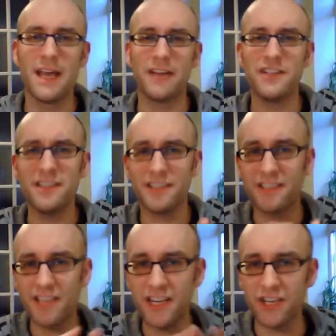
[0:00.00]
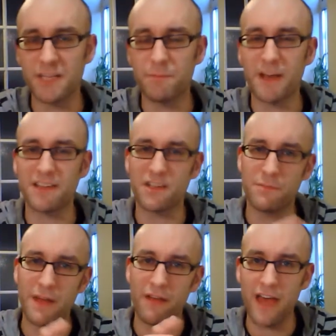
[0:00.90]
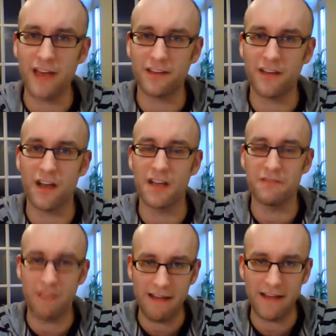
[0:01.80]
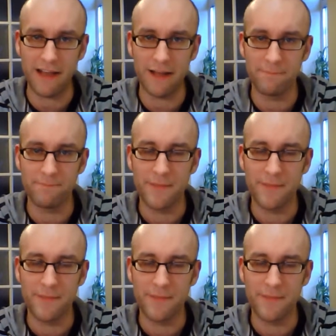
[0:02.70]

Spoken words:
And Jesus is teaching this passage about that kind of anger.